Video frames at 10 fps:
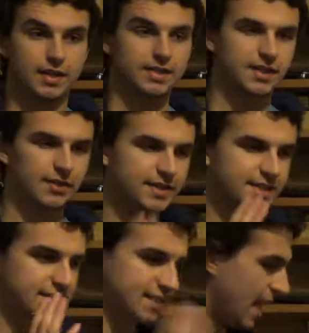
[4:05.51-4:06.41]
So
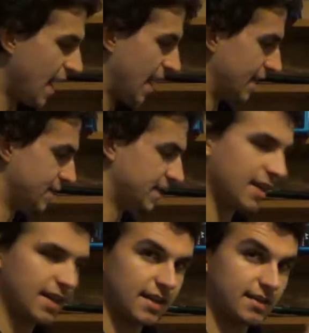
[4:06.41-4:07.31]
instead,
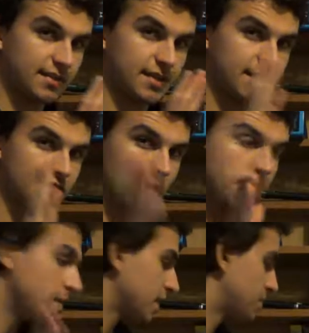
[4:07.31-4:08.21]
the
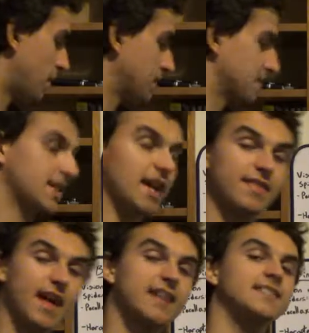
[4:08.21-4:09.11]
jumping spiders get
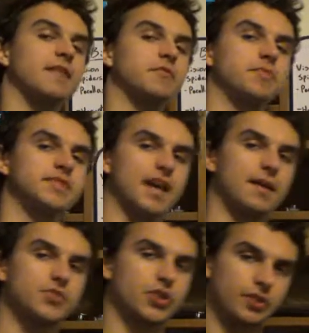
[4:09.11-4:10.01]
their depth
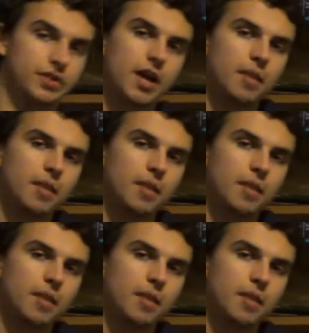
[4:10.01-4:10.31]
perception